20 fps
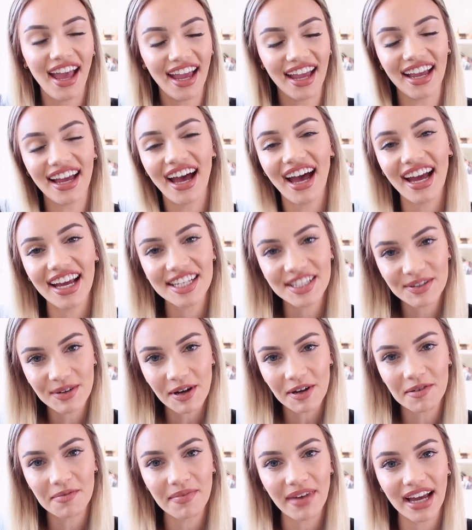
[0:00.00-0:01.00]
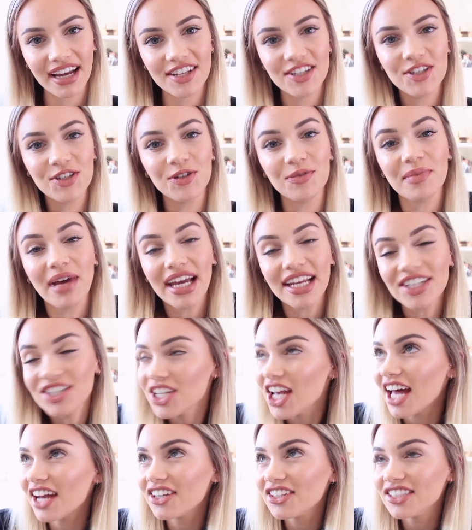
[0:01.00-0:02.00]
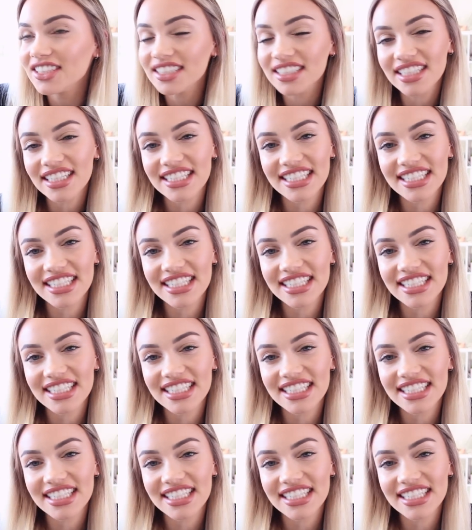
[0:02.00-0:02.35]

Hey guys, welcome back to my channel.